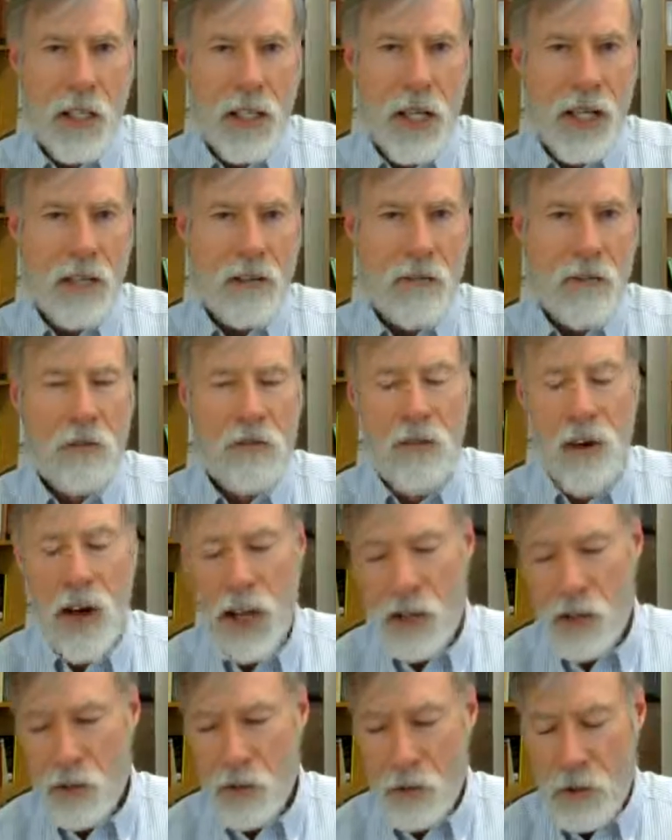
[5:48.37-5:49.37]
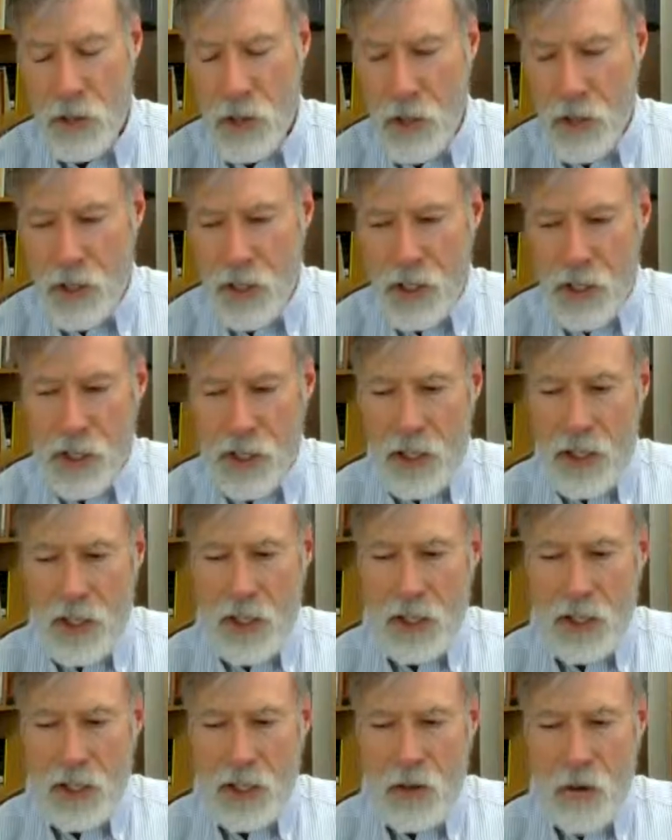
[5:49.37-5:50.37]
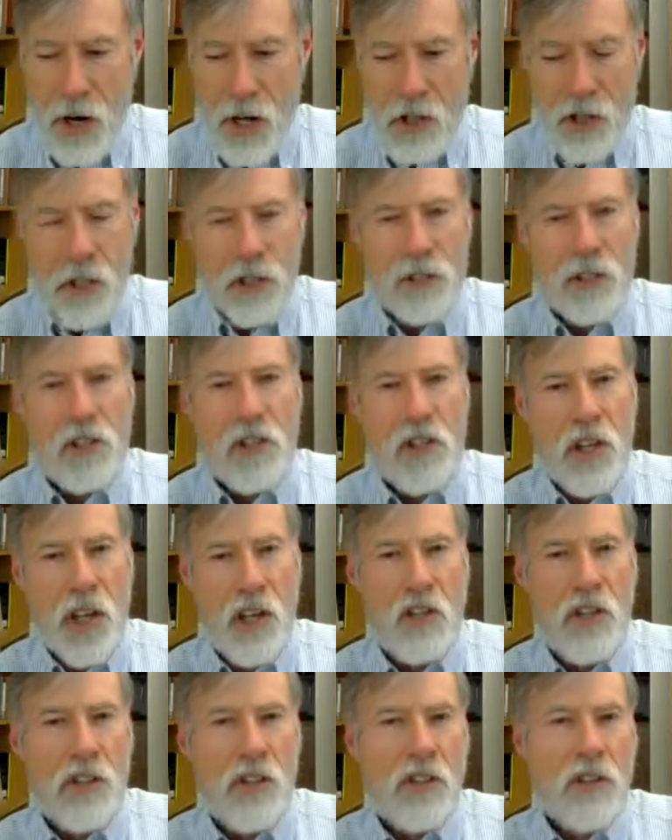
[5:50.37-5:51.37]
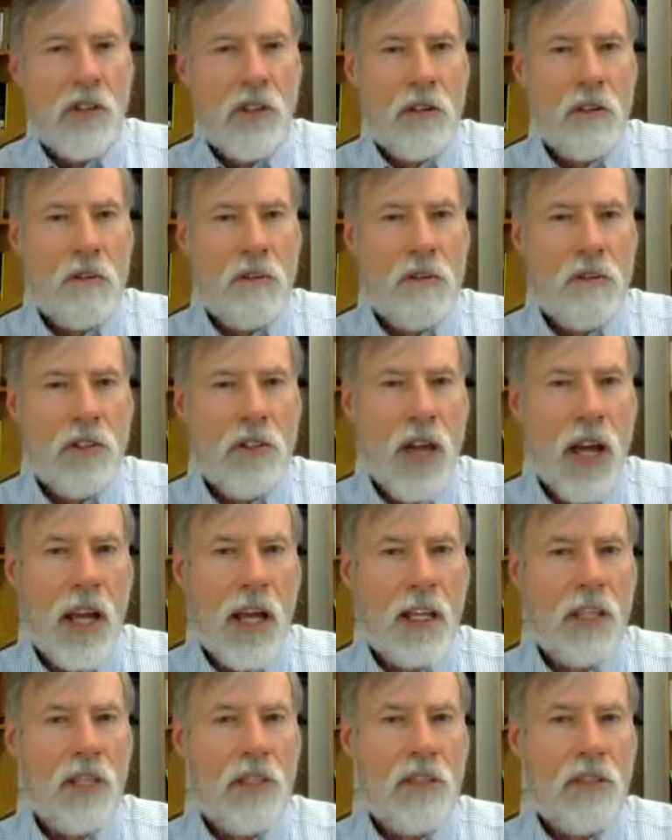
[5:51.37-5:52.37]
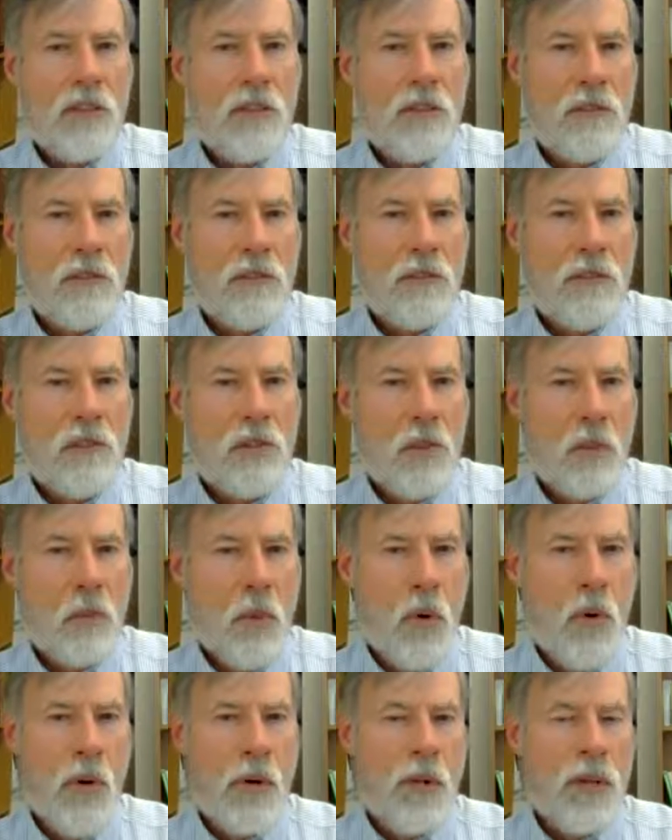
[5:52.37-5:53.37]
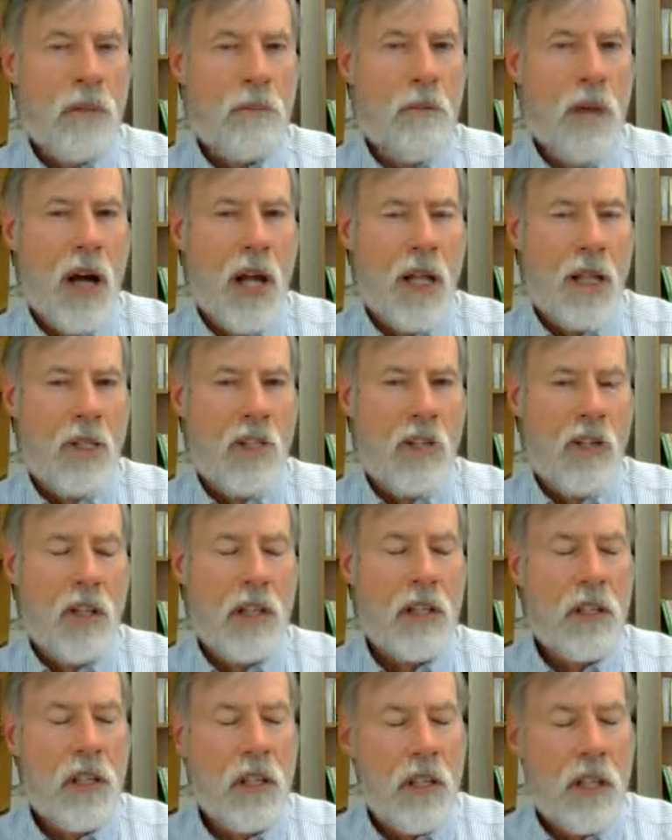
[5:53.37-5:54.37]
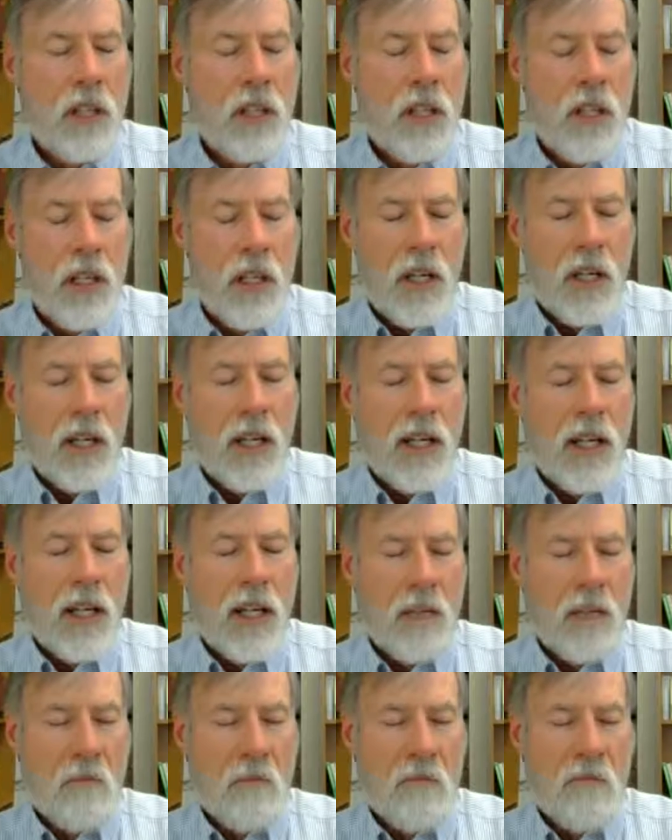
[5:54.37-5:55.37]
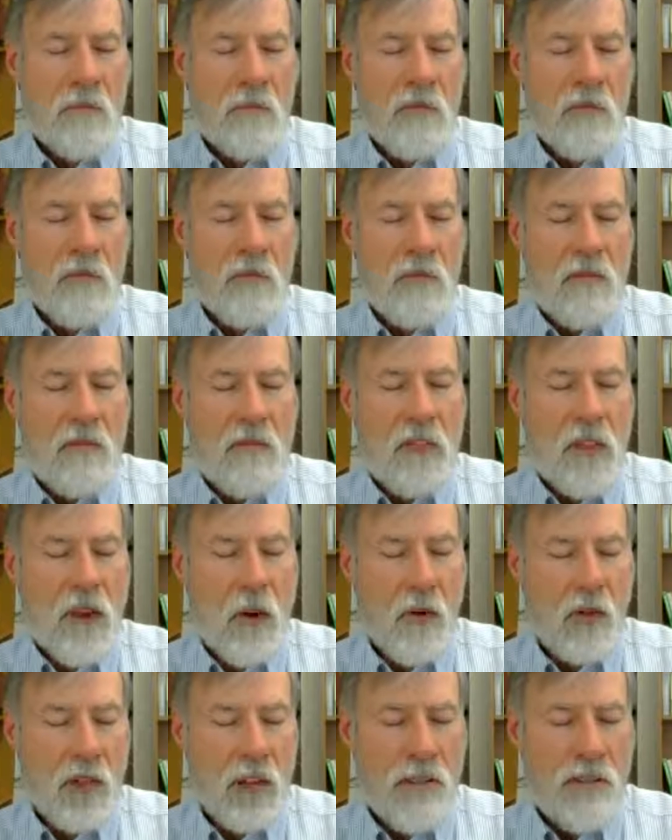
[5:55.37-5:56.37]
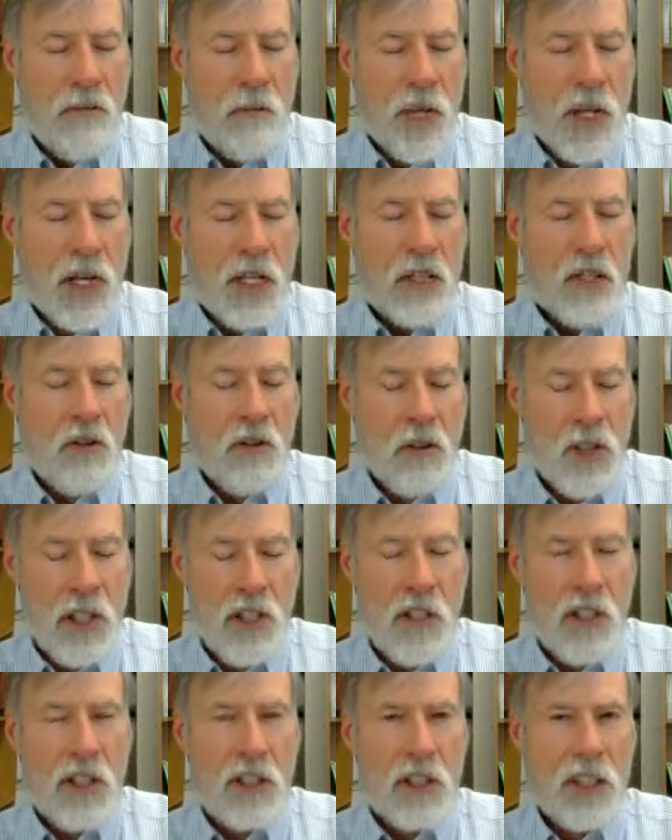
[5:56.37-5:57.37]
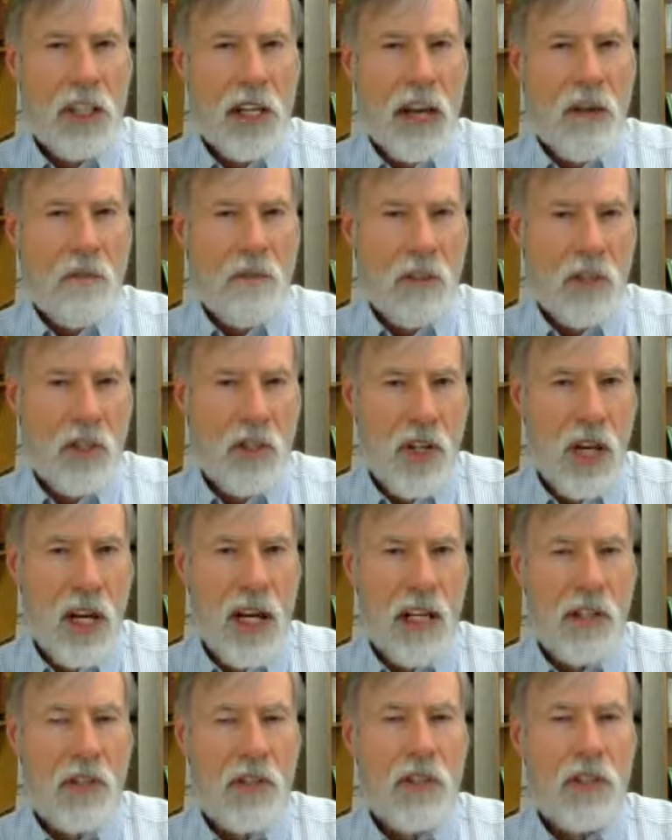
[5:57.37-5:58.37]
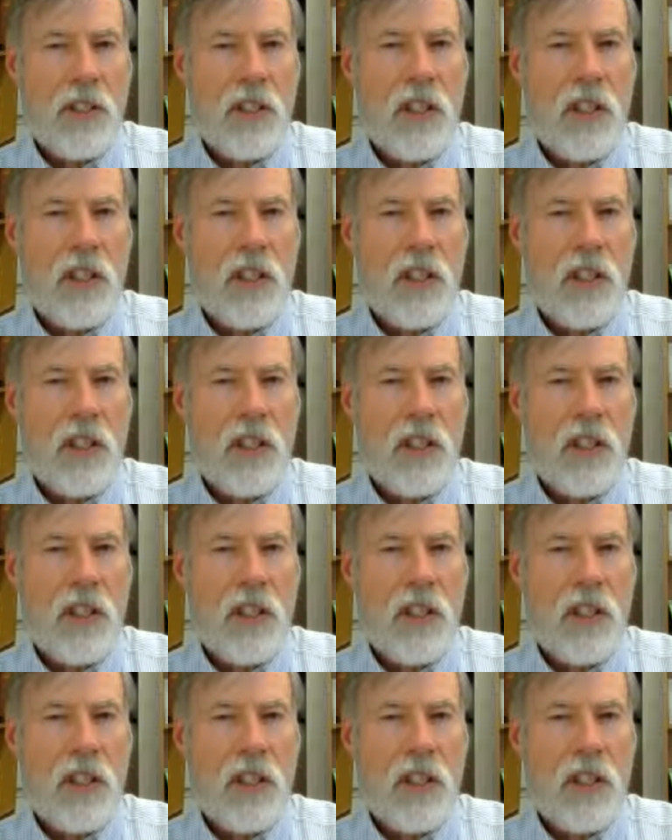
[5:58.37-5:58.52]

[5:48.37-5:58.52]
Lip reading: And if you follow congressional discussions of science, sport, and policy, um, those have been increasingly emphasized